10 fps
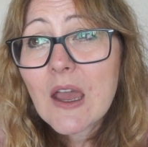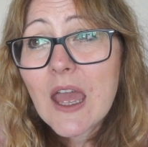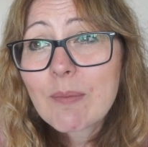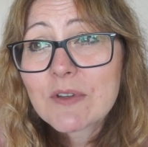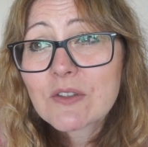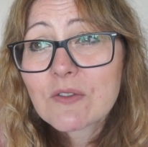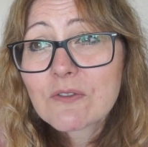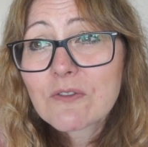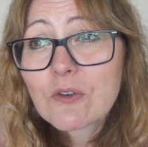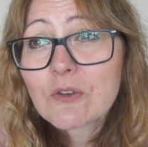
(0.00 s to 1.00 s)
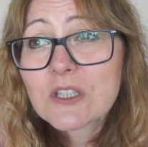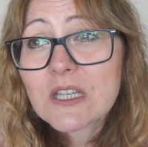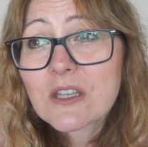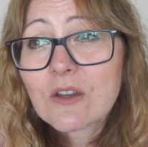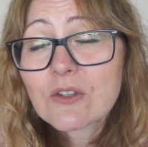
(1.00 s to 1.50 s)
episode
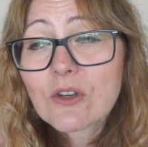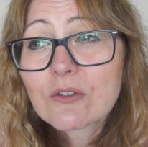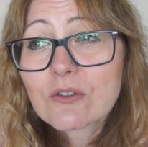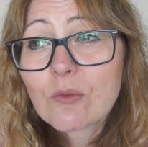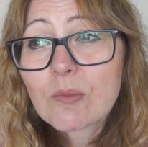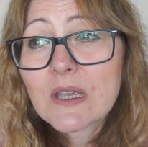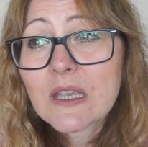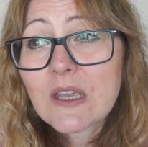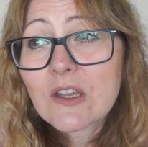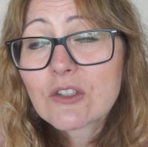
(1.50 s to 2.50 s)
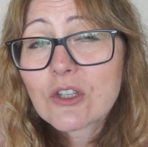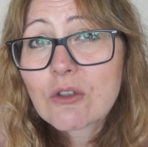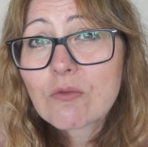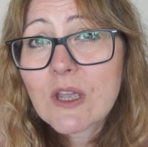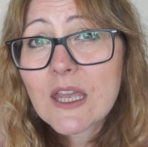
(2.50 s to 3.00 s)
40 could also be
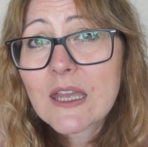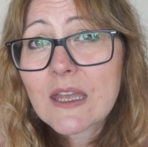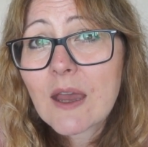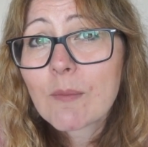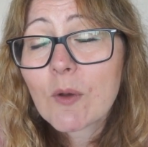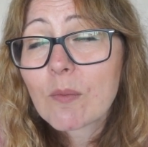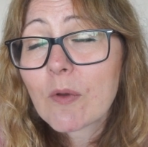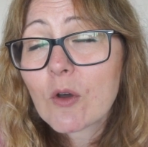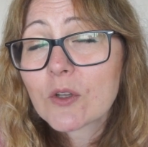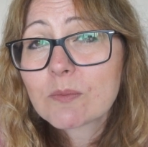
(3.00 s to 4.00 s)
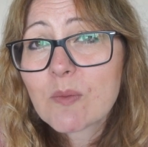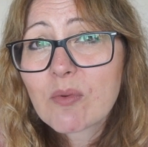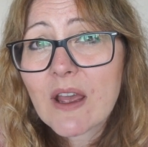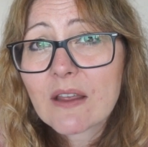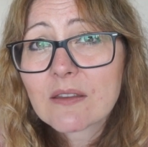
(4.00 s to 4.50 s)
2k. I'm not holding my
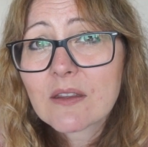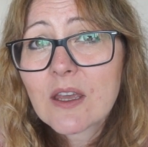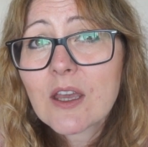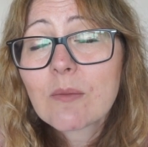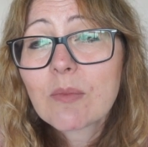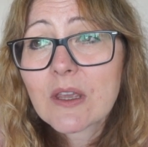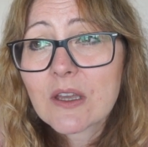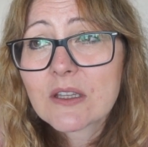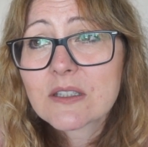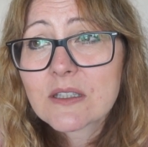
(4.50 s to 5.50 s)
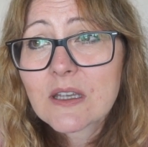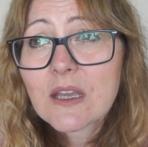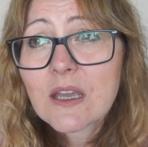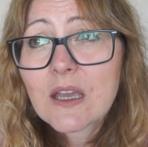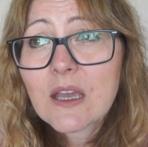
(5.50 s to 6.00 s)
breath because
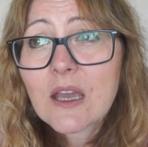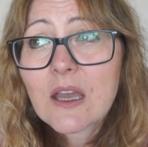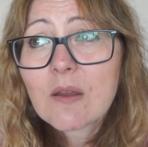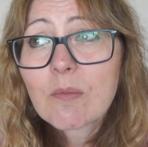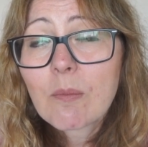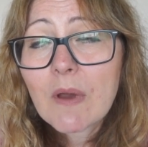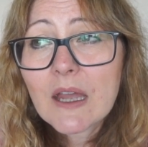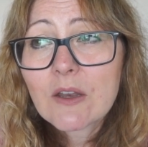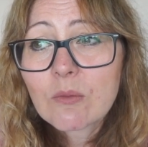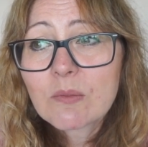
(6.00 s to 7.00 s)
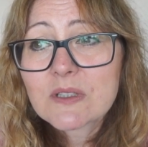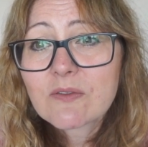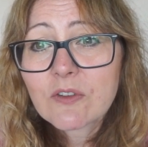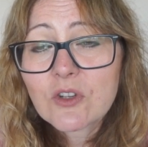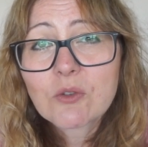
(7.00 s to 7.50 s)
my numbers
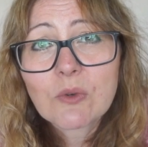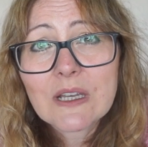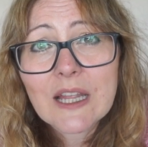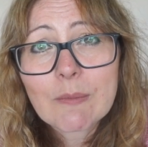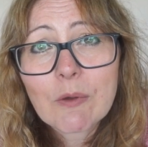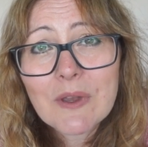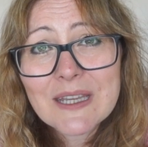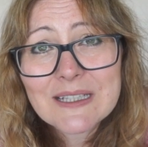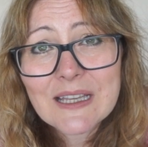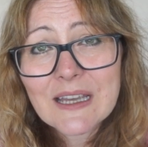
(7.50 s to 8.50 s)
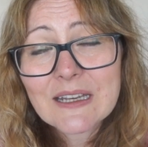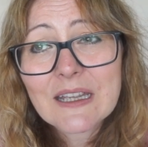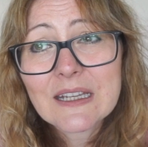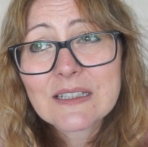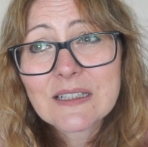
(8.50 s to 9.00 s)
fluctuate like my waistline.
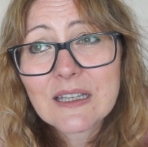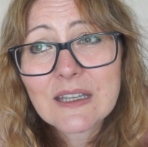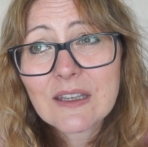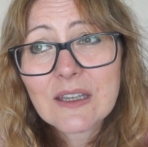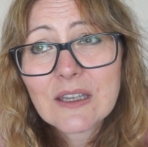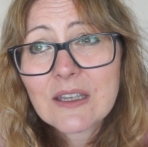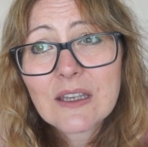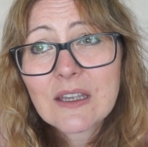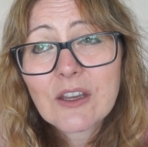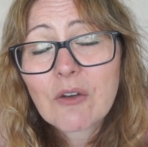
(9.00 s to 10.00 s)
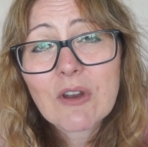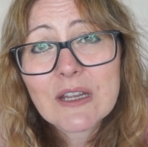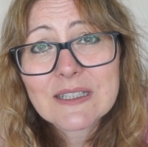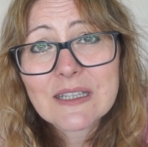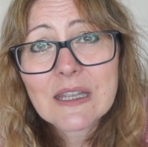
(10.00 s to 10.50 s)
It's like
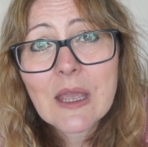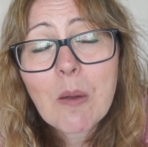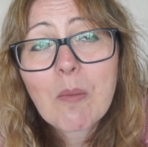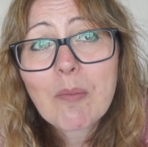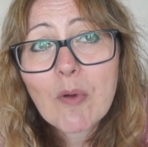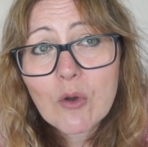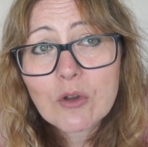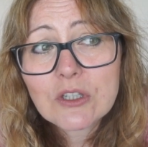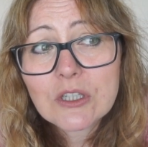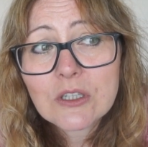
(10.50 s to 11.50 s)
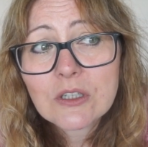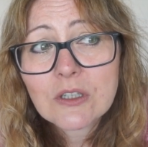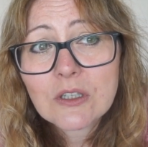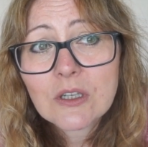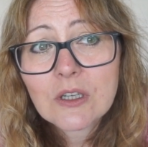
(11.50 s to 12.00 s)
crazy. But,
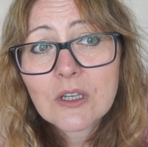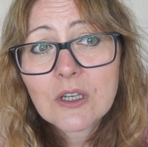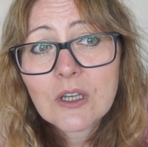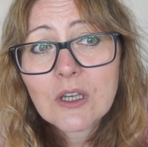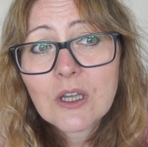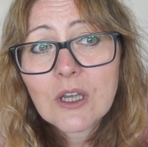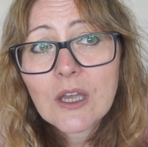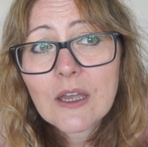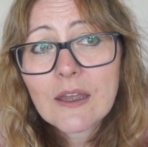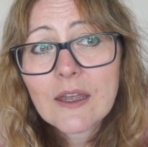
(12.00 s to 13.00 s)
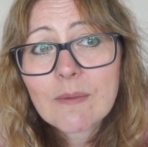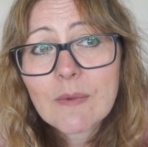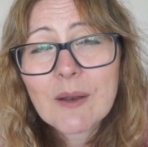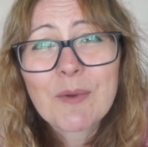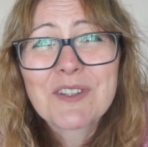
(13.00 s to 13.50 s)
um,
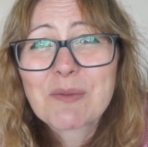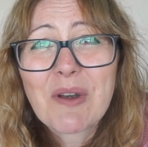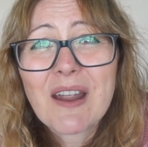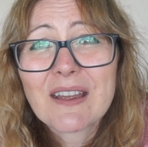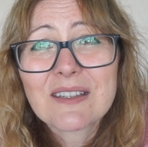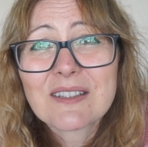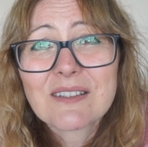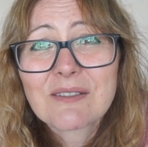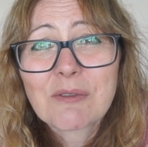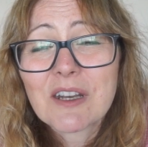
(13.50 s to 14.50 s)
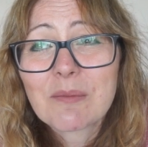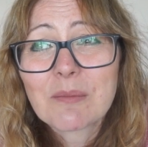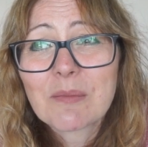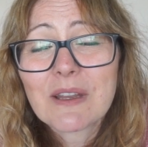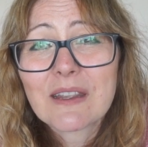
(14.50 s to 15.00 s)
and I'm not surprised when
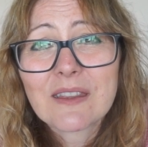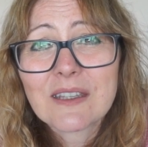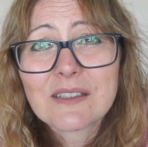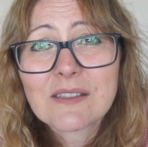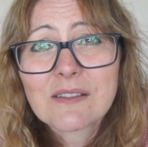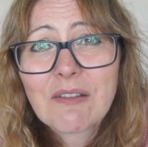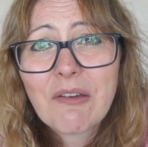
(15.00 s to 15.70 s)
I'm like this.